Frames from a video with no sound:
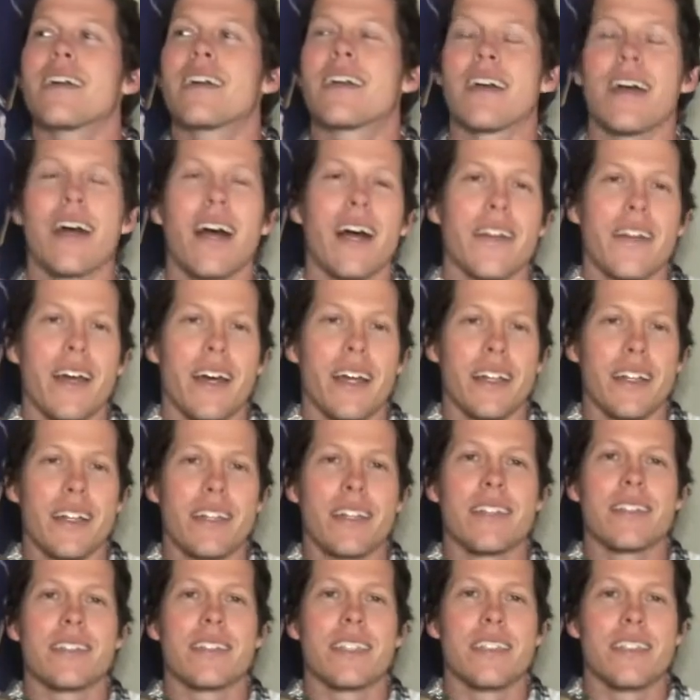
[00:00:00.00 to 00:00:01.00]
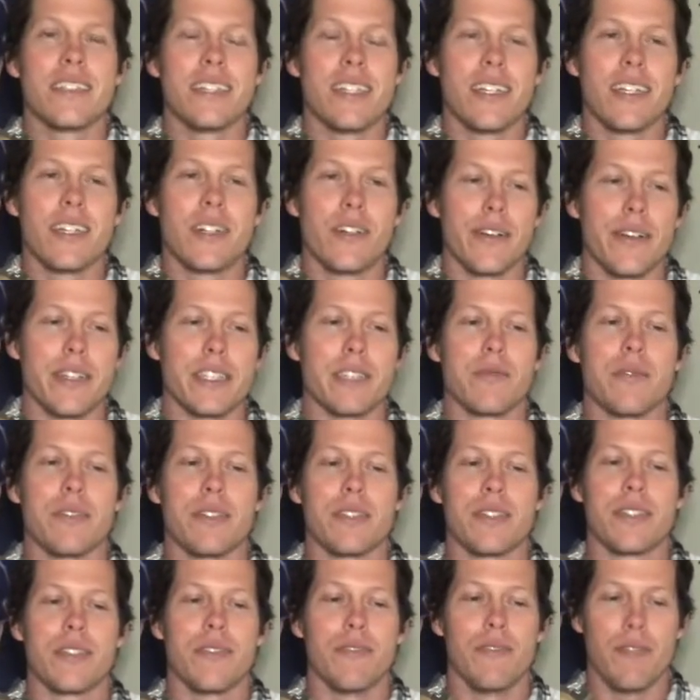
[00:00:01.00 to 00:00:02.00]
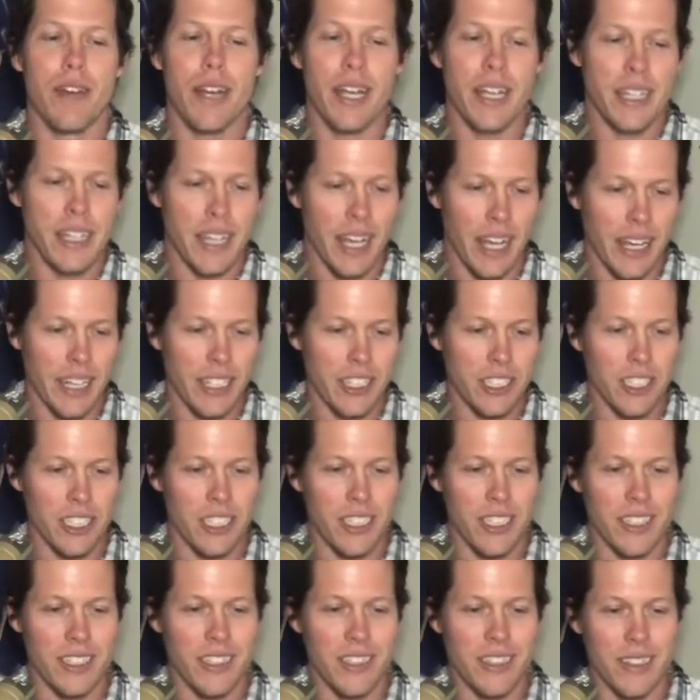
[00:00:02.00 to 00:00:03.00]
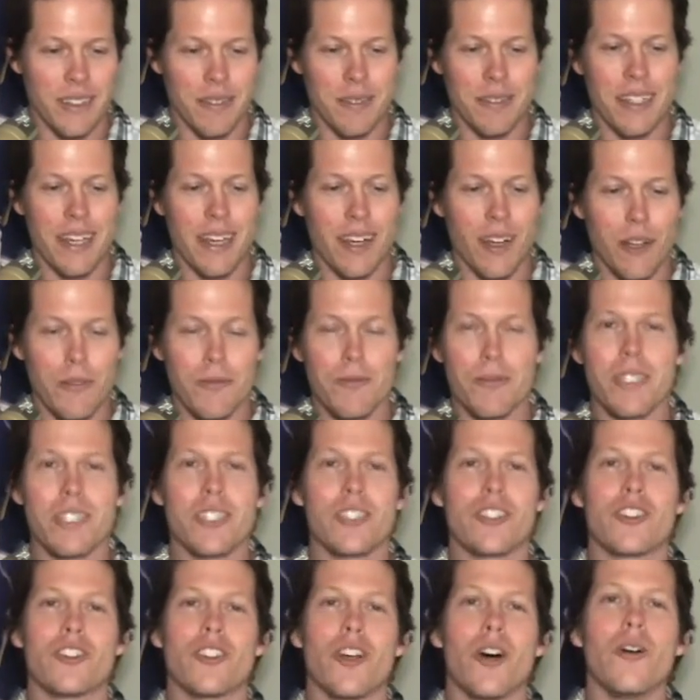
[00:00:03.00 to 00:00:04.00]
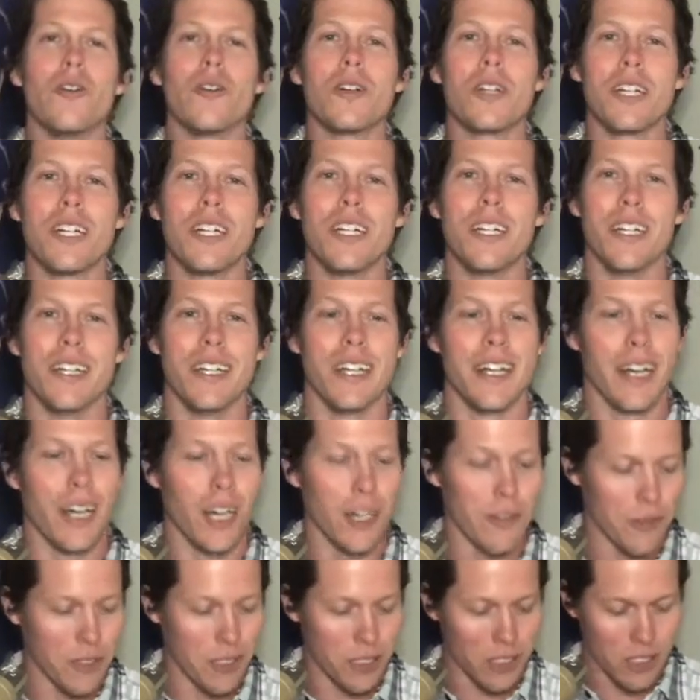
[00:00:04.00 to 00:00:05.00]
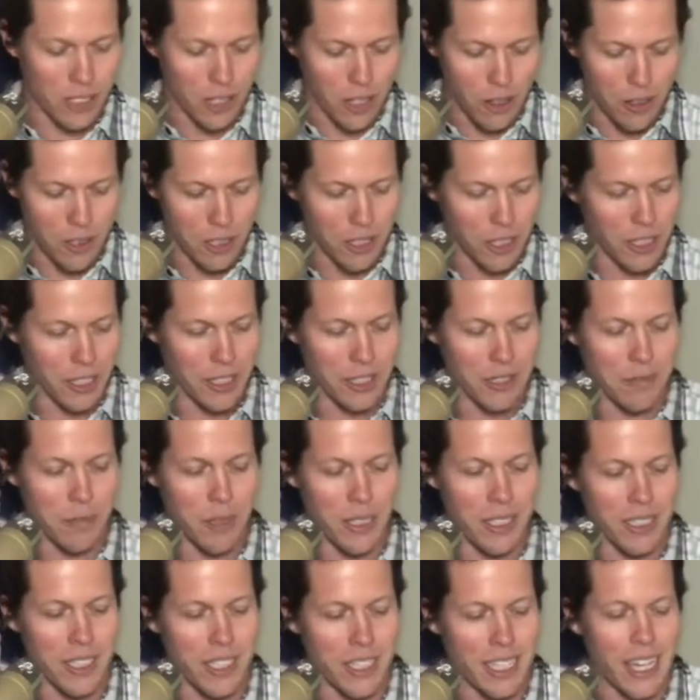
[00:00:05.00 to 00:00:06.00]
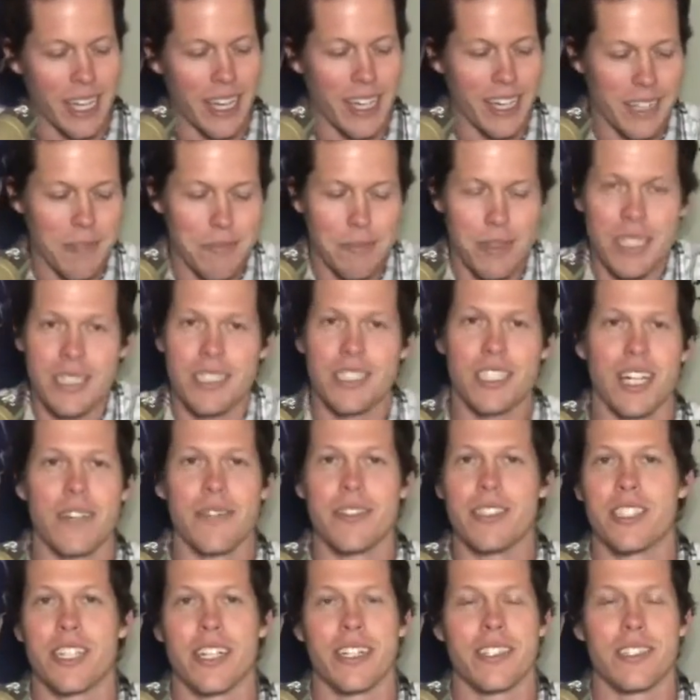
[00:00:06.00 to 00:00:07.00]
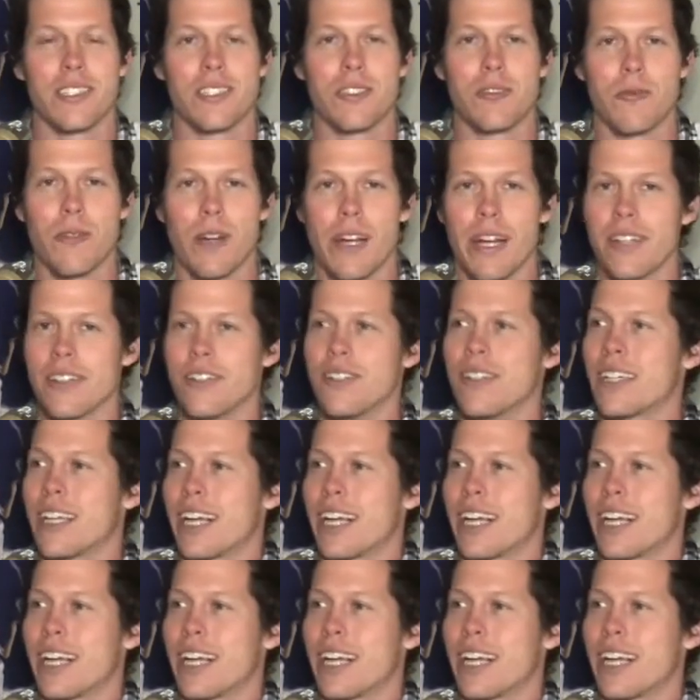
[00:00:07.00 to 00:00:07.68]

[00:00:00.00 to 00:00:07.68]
God, that is indeed Christmas Vacation. Elf is so good. But you can't beat Chevy Chase's rant.